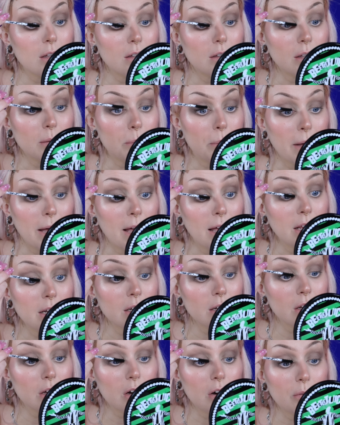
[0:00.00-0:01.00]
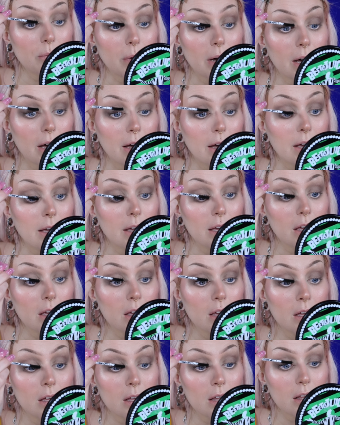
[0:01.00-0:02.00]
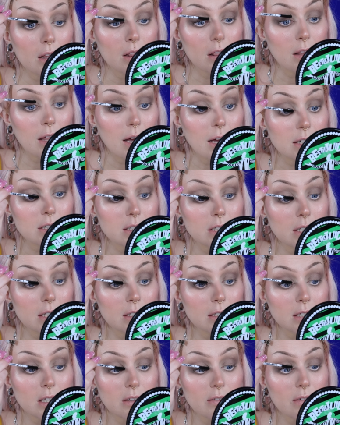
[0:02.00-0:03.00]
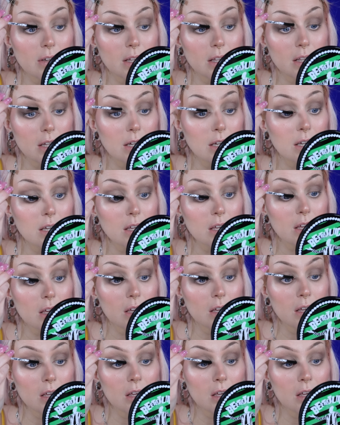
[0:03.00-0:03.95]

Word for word: the bend on my lashes, I feel like.